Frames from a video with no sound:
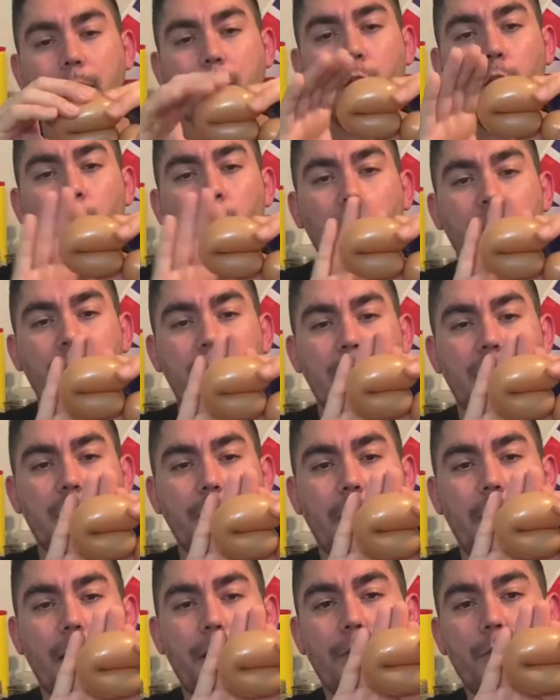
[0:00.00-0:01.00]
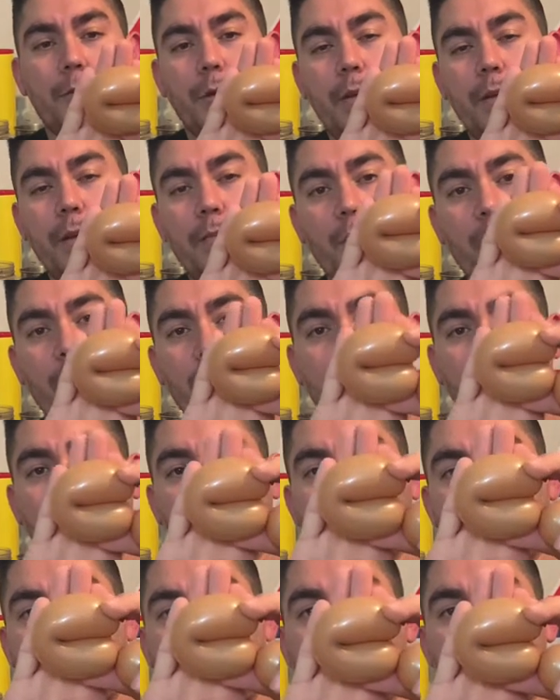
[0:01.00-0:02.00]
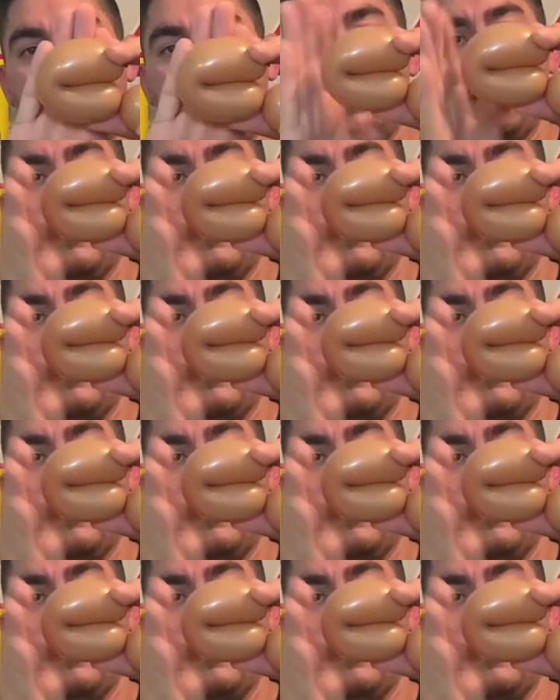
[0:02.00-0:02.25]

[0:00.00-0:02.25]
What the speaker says: loop, see it's about 3 to 4 fingers there.